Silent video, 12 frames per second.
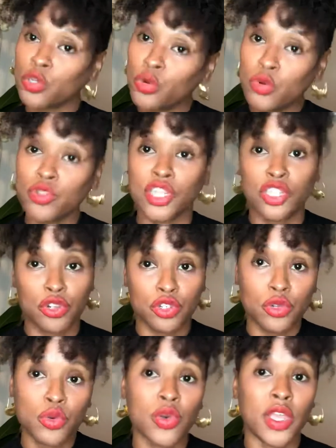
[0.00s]
tools in your
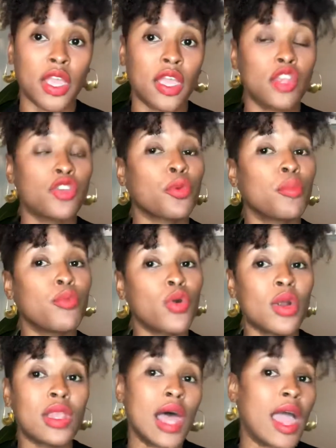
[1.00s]
toolkit, you're
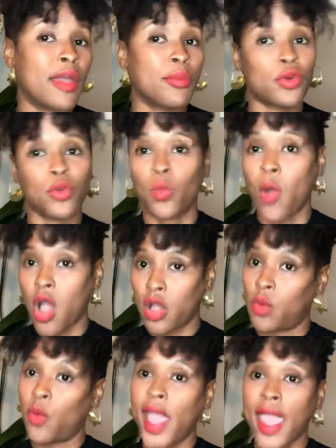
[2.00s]
more liable to walk
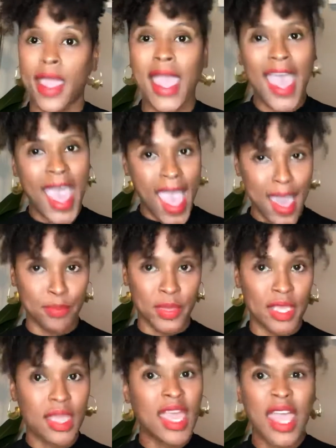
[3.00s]
away
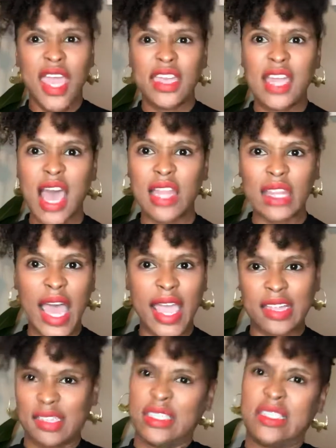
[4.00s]
happy and not
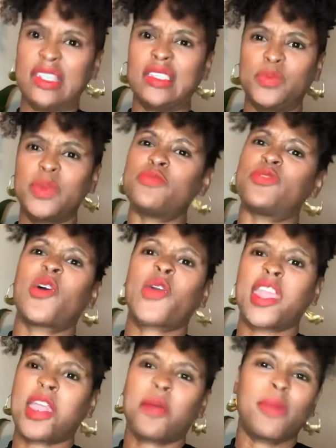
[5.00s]
like, these people
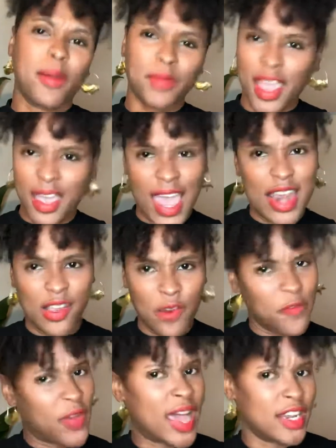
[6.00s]
don't care about me, I gotta
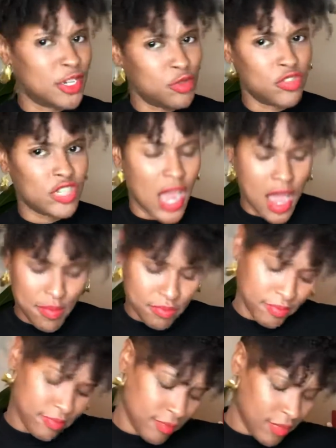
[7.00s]
go find a new job.
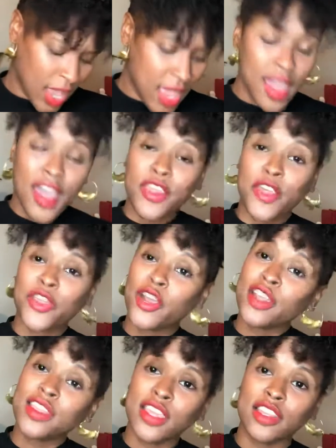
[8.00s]
The
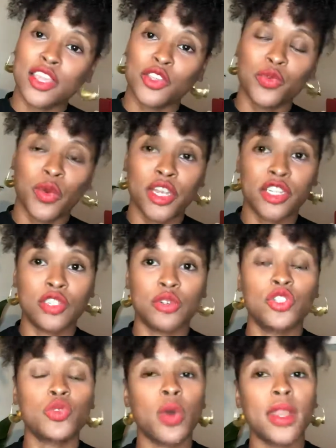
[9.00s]
third thing that you want to do
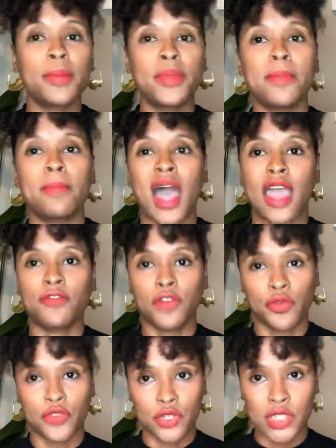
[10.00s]
is you want to be
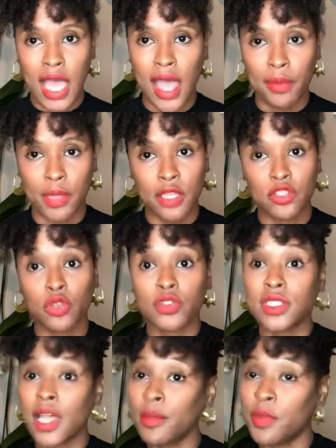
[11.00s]
mindful of your timing. So
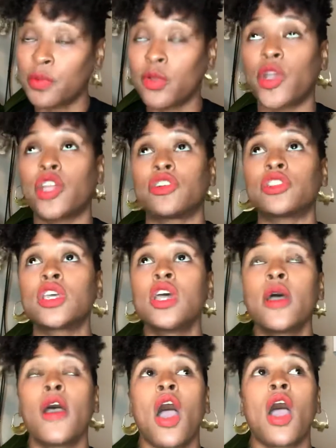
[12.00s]
some employers
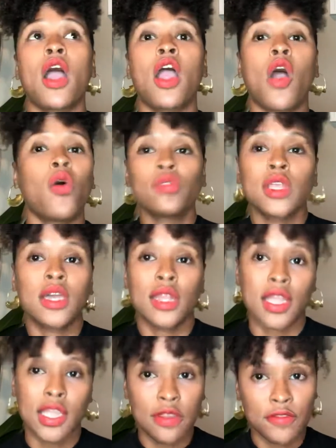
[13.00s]
are only
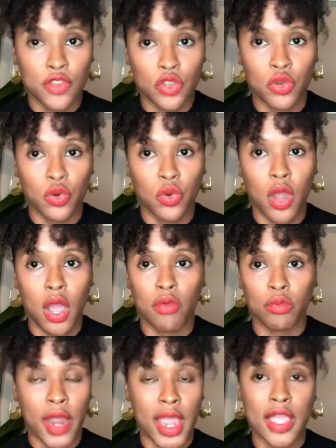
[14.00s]
going to give you a
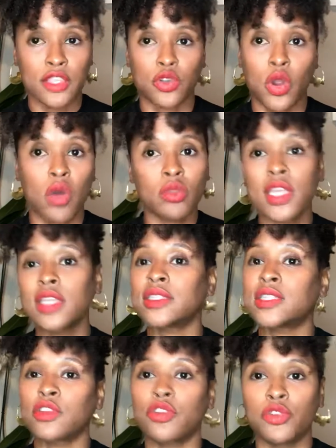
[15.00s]
raise or only
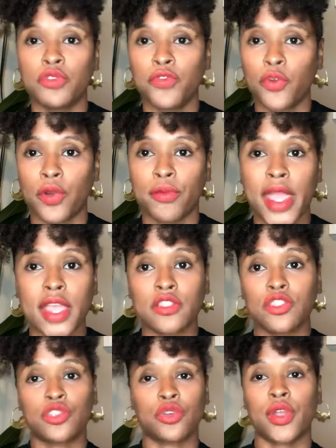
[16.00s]
consider you for a
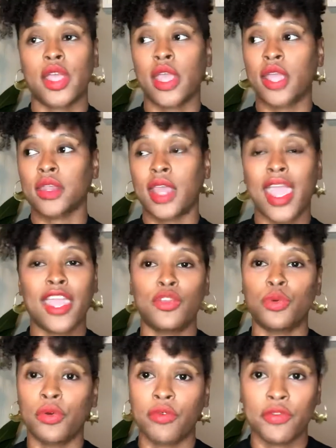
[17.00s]
raise during the
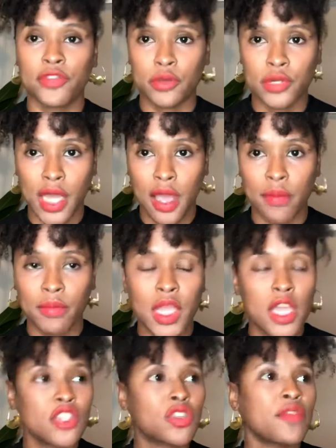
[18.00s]
annual review time.
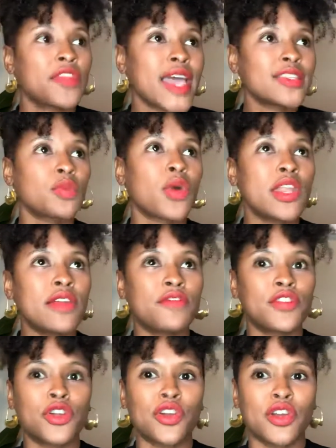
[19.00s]
So if that's
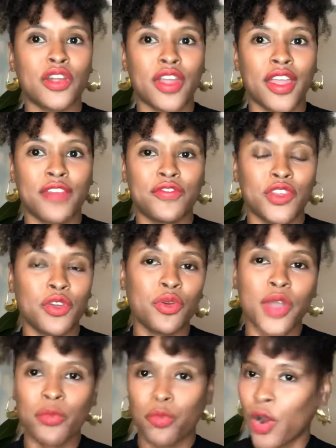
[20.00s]
if
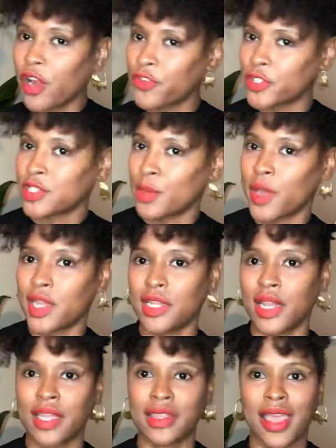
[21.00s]
you work for
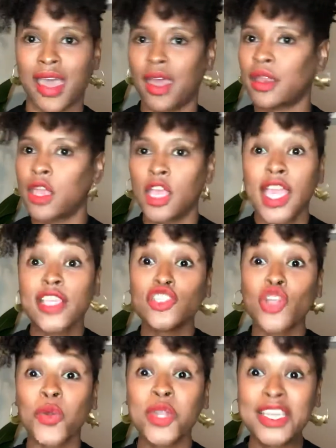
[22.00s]
somebody like that, it's
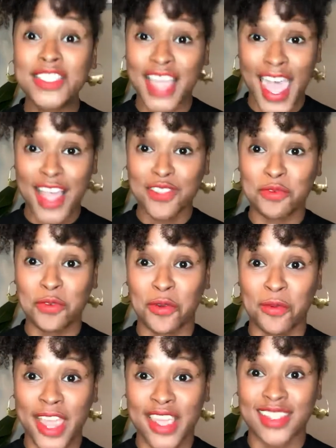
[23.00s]
no need to ask for a
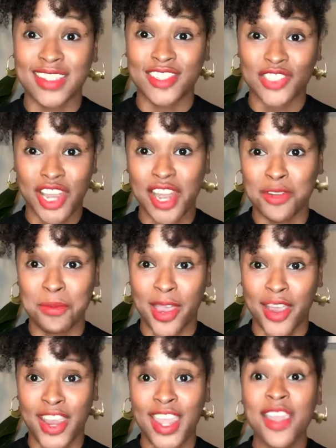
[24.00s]
raise in
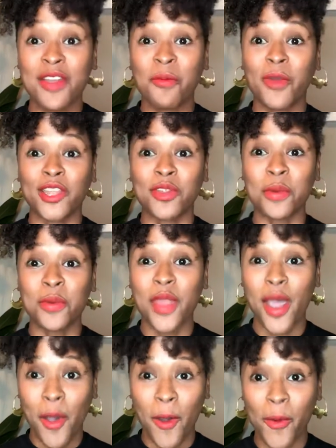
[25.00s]
January when you
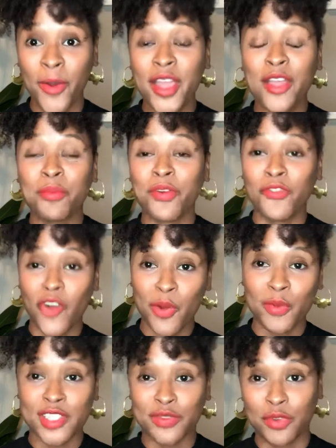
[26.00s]
know
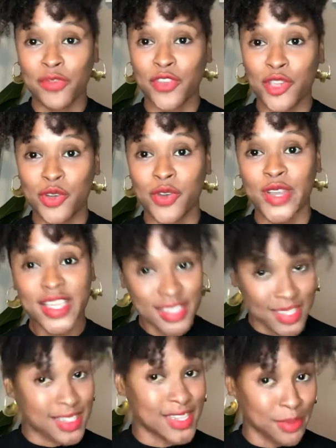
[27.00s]
performance review
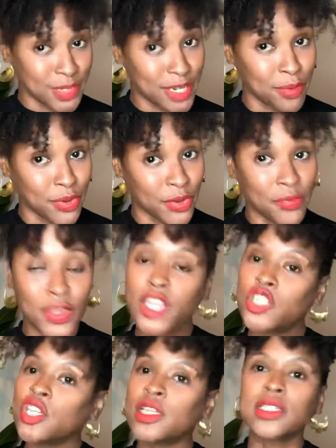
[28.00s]
is in September.
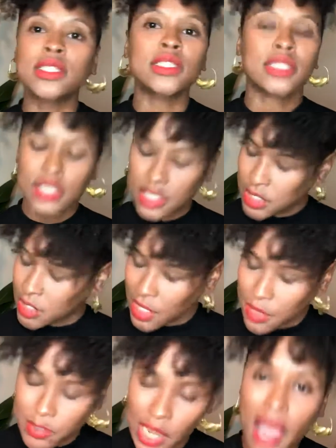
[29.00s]
Just
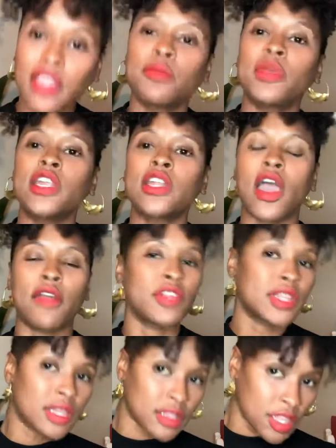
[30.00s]
keep documenting
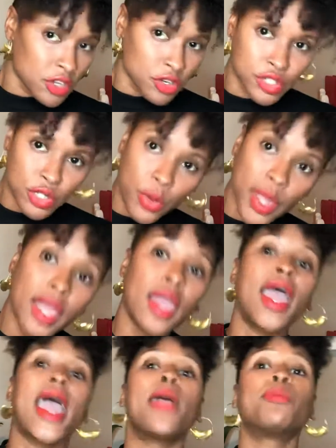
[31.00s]
everything that you're doing
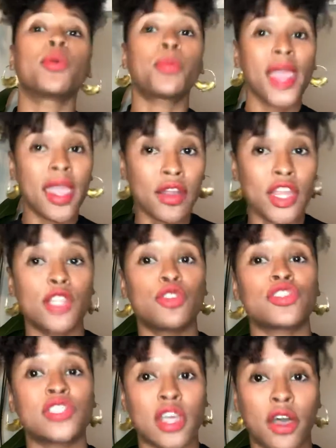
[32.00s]
and preparing
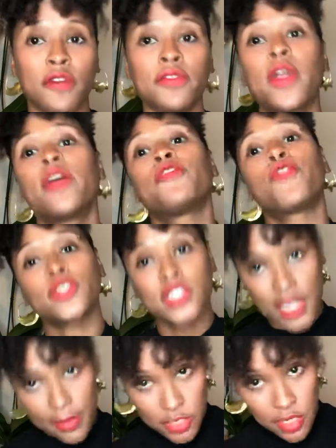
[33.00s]
yourself for
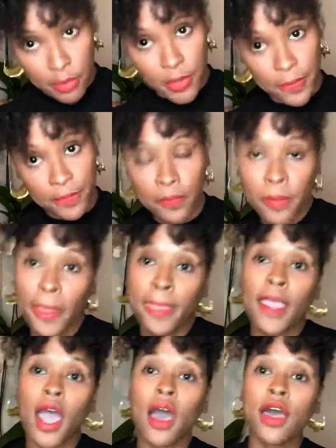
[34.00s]
September.
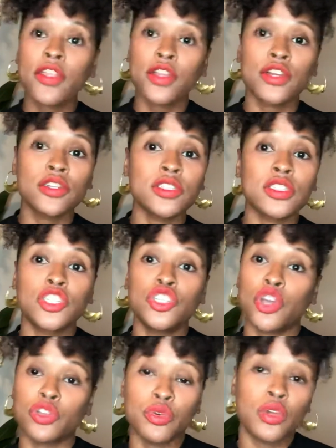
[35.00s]
Others,
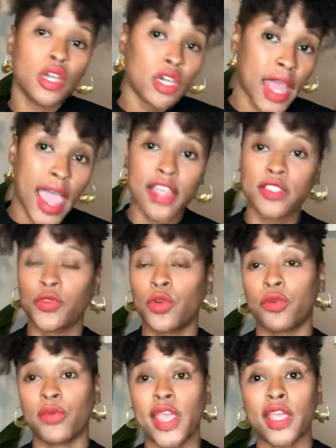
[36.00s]
you could ask
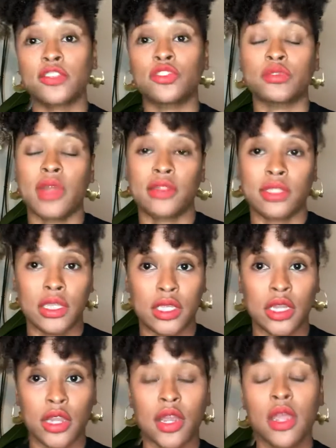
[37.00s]
for a raise throughout the
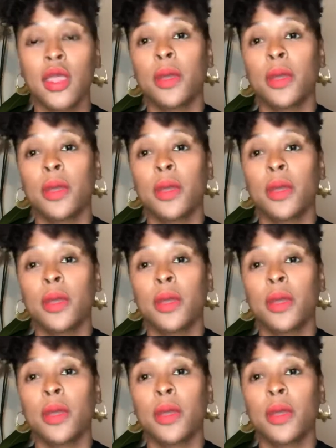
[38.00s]
year,